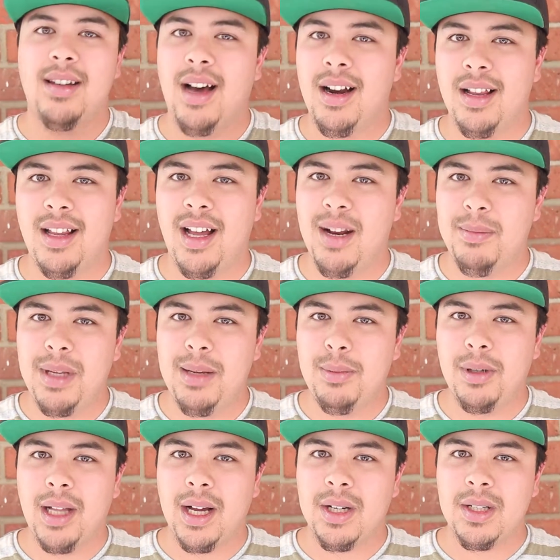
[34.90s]
Not a lot of
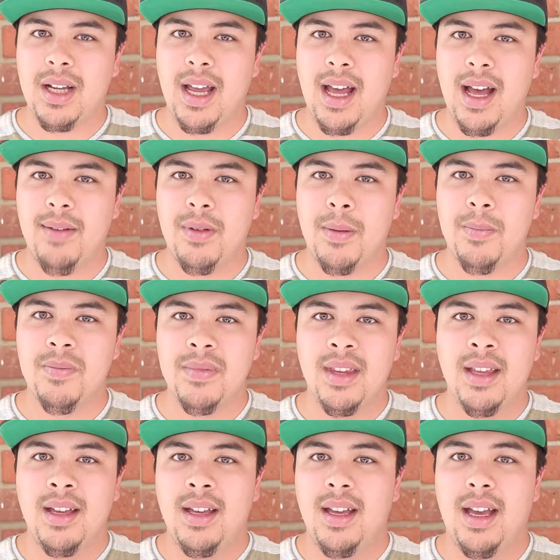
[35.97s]
people actually have
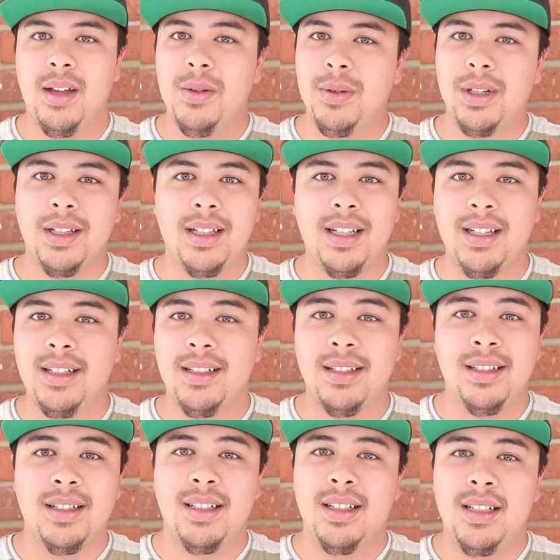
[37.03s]
them, and really,
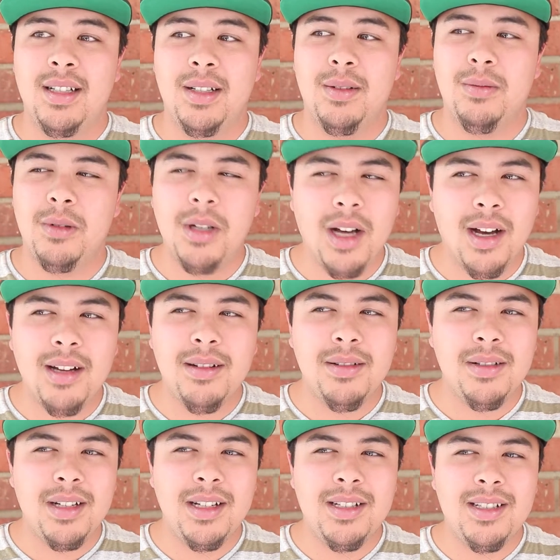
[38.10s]
we're not
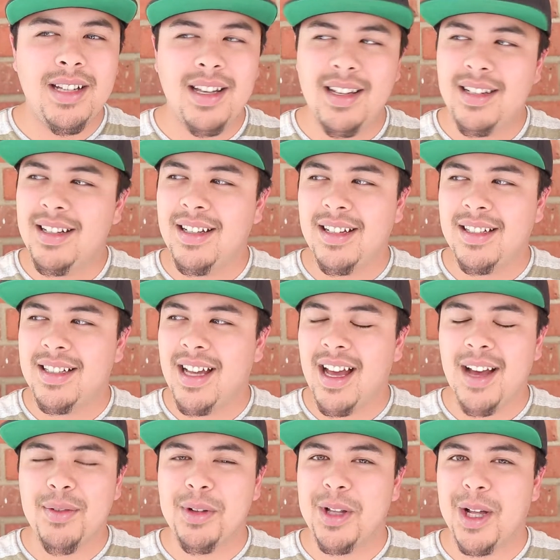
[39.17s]
intending to
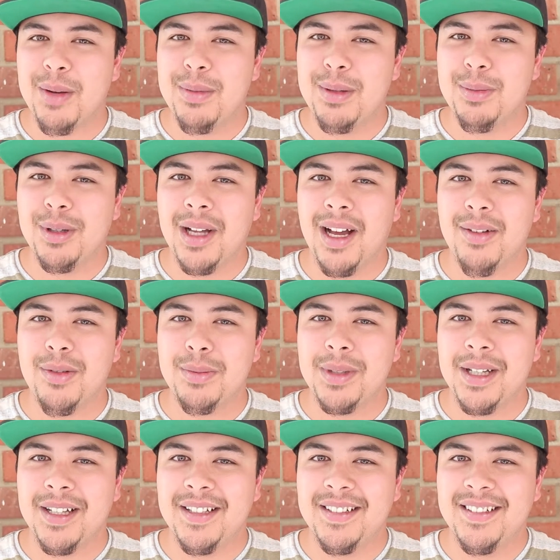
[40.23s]
have a lot of people have them
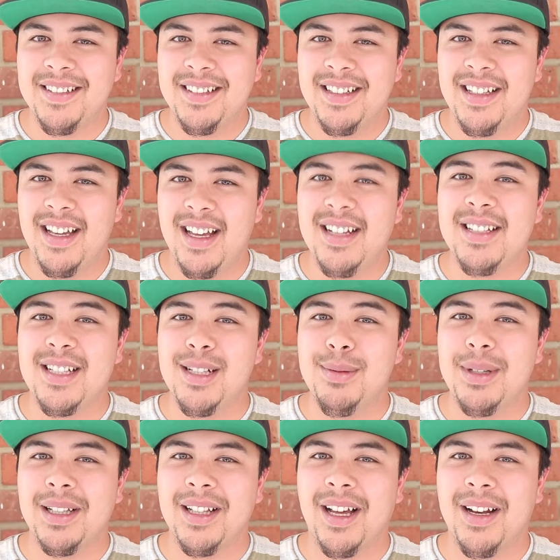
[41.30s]
yet, and it's going to
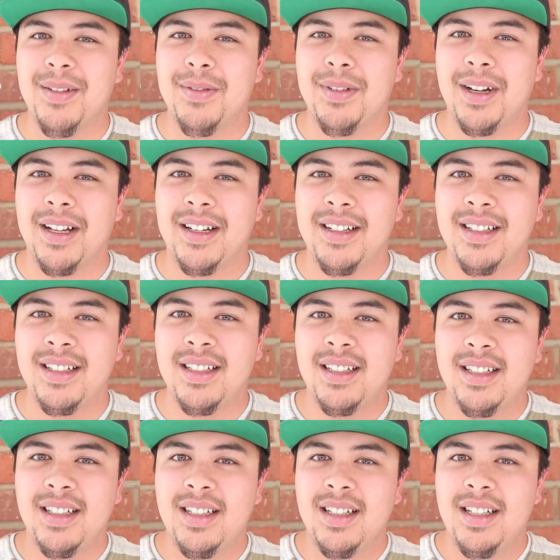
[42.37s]
be a lot of fun.
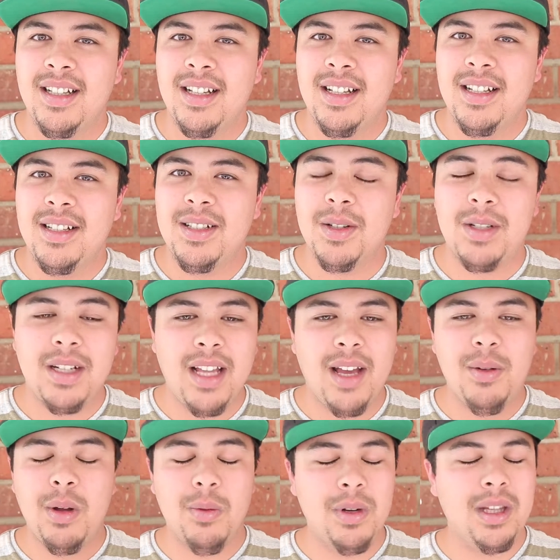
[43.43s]
So today
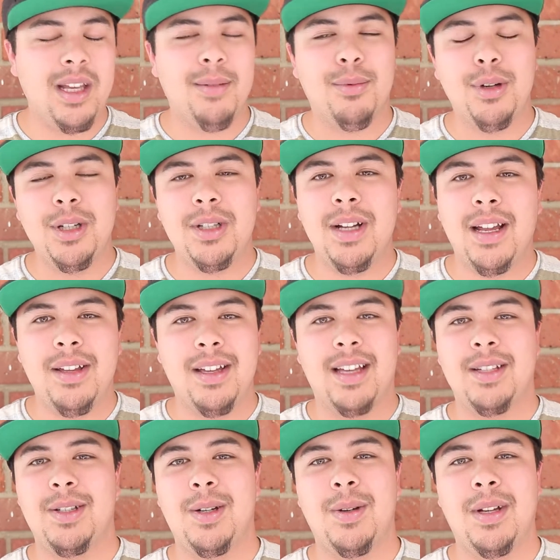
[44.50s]
we really appreciate you
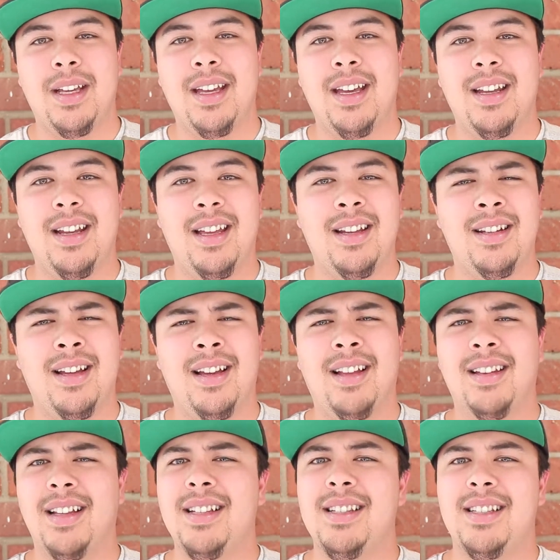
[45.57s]
guys tuning in, and
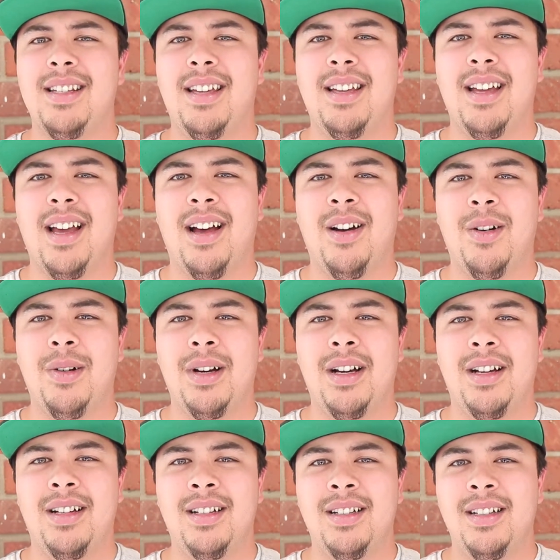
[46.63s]
let's see
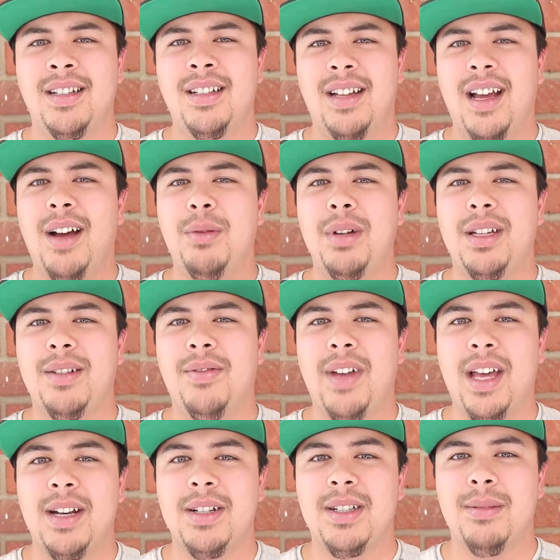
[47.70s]
how we can
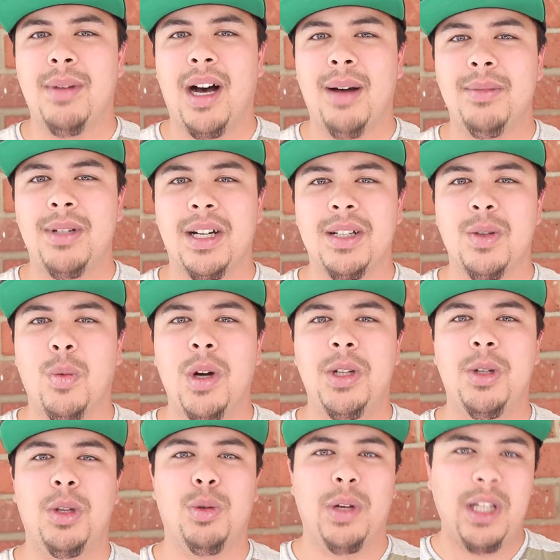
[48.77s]
vanish some objects. 1,
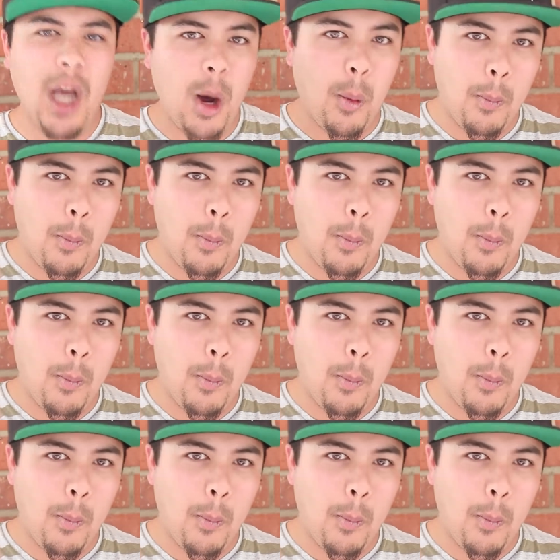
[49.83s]
2, 3, go!